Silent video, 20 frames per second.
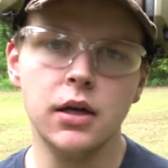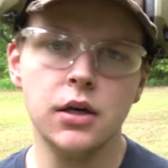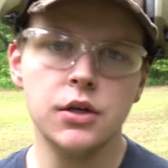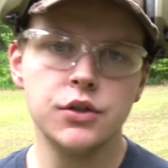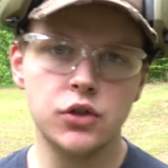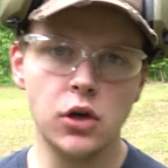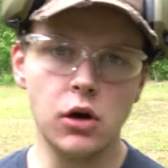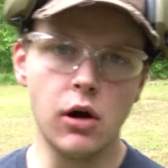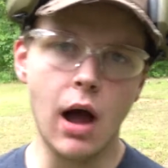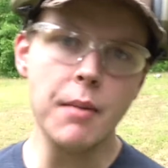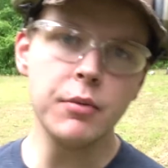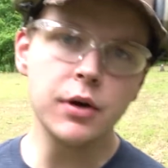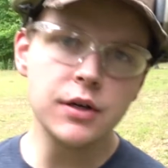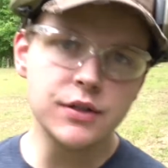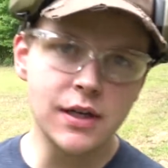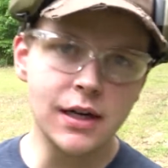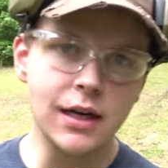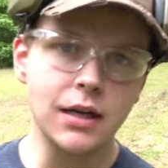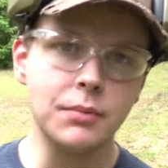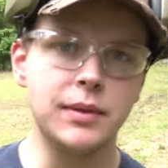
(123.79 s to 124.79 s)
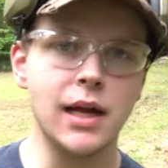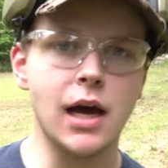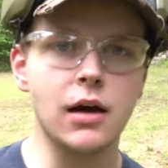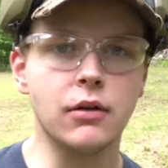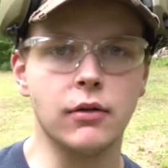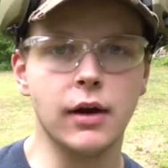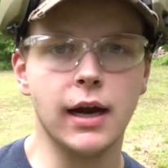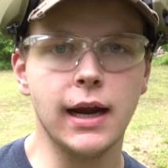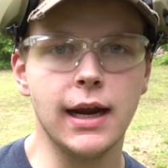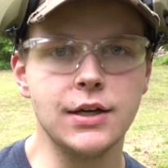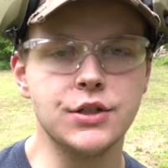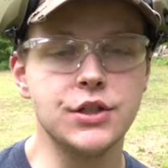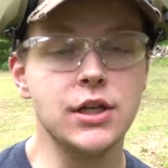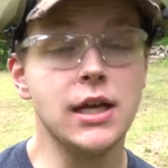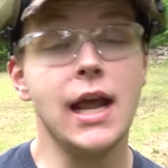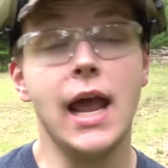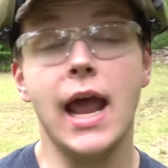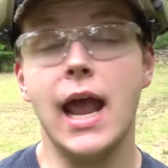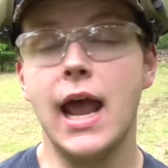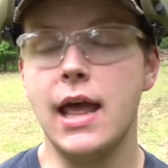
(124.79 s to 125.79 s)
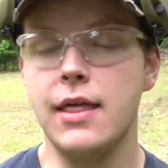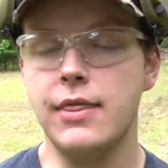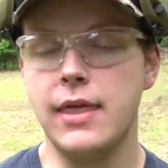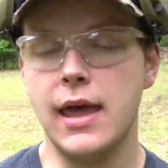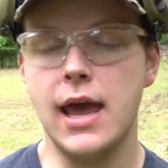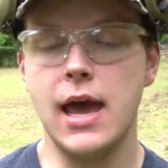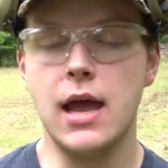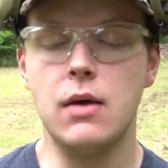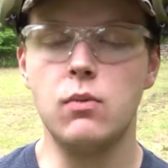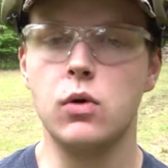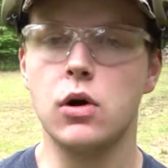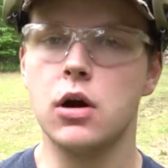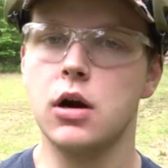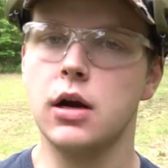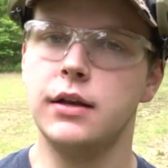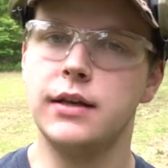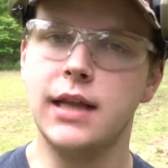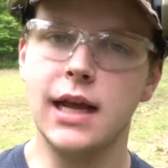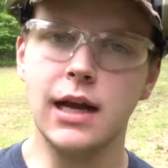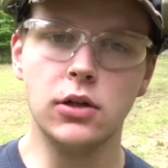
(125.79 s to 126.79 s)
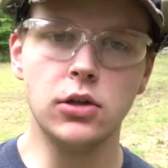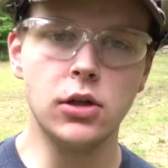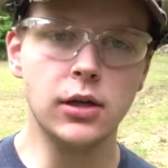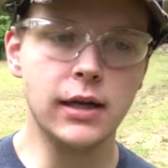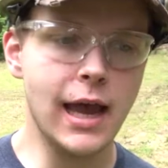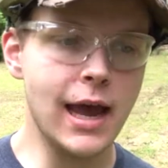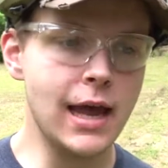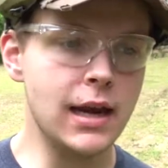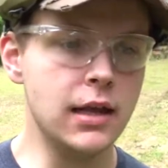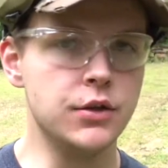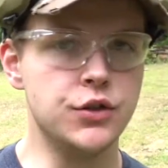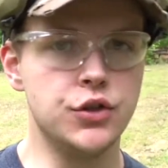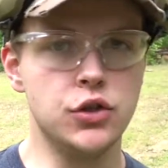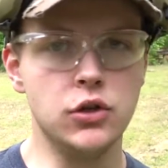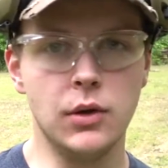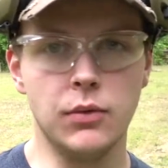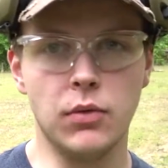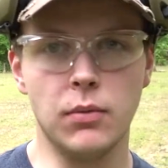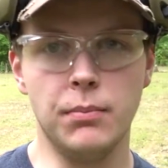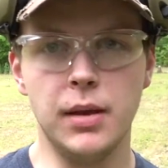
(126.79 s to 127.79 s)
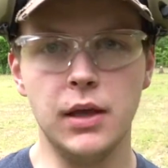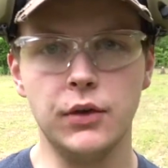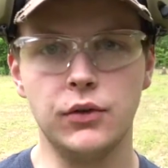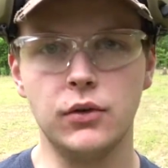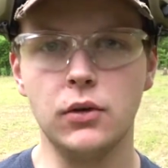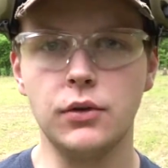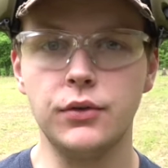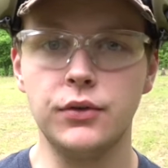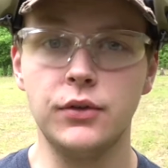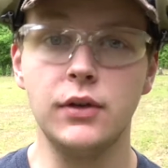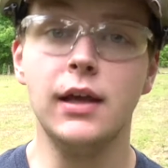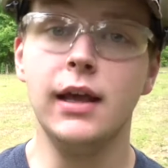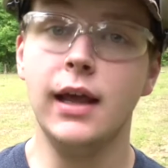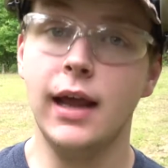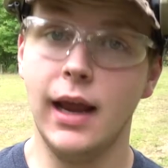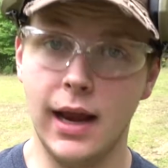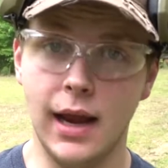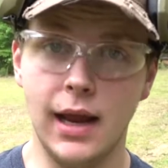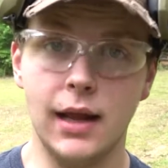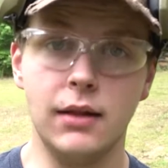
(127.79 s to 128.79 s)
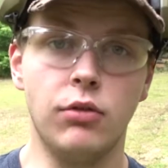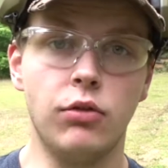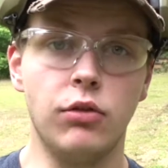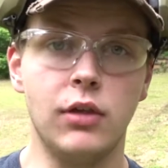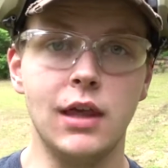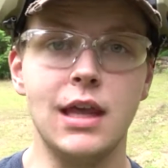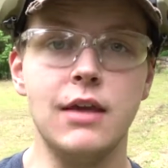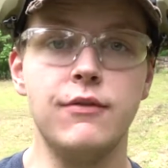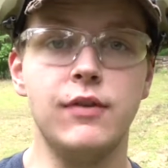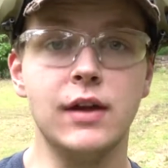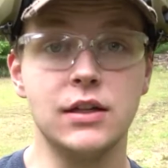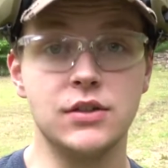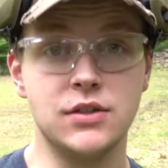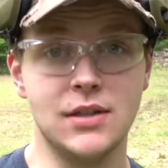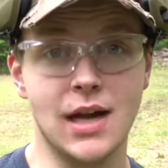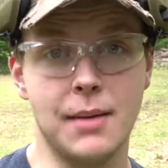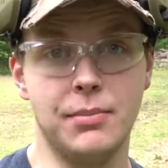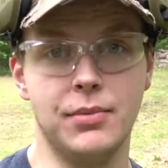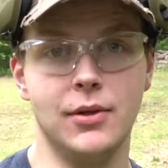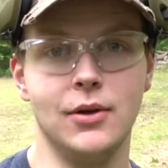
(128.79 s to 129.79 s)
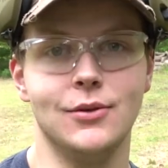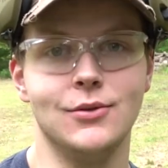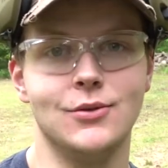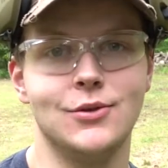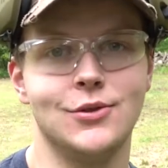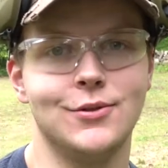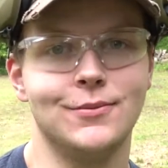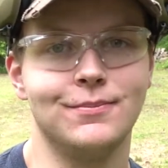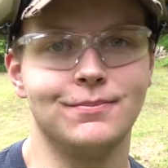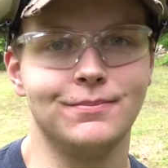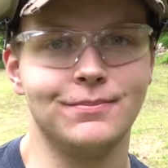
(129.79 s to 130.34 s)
So I'm going to set it up downrange, and then we're going to take a look at it, shoot at some pistols, and see if it can stop those.